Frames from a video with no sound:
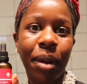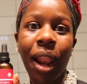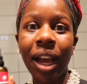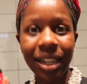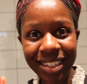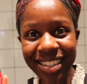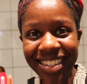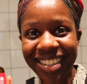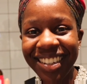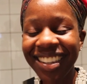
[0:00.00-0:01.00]

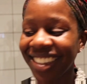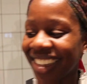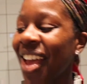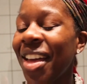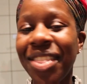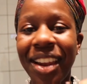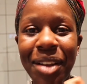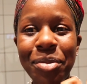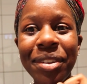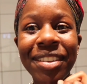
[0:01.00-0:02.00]
plant
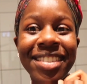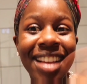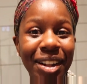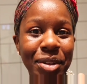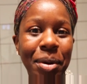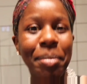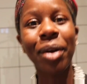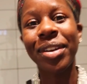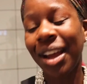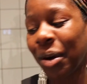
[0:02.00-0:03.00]
that I will tell you about